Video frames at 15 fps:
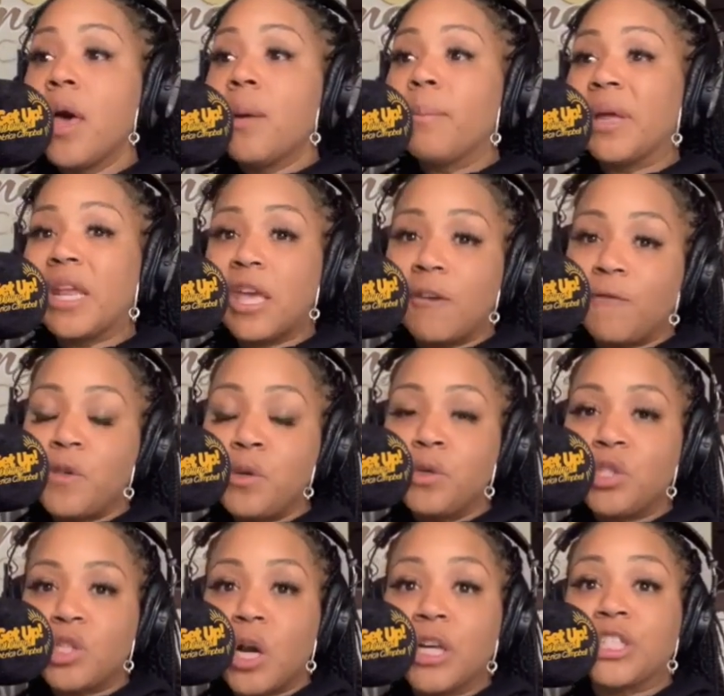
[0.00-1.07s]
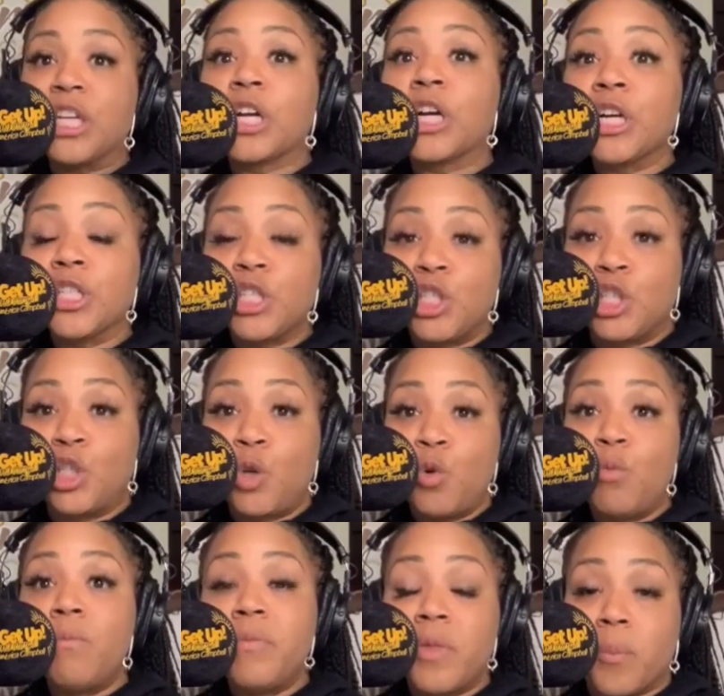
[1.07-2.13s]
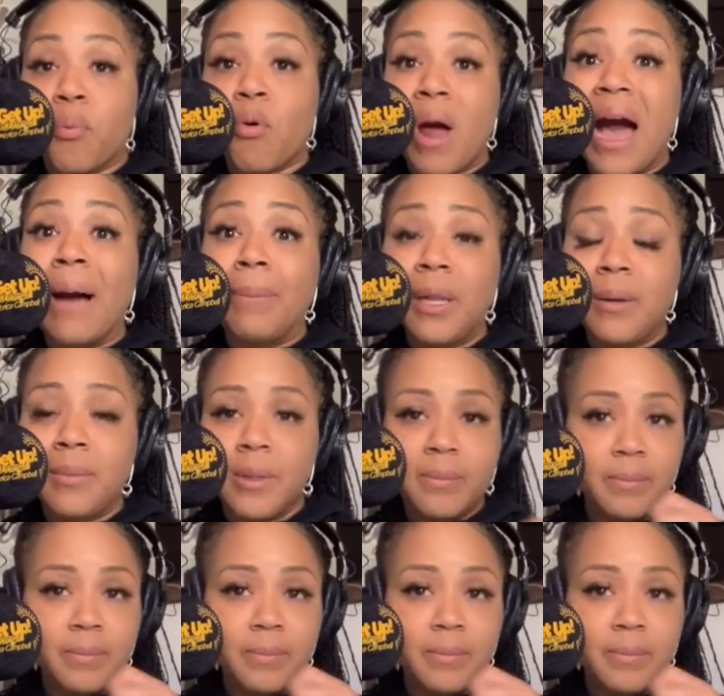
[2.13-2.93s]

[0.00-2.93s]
but if you start to consume the problem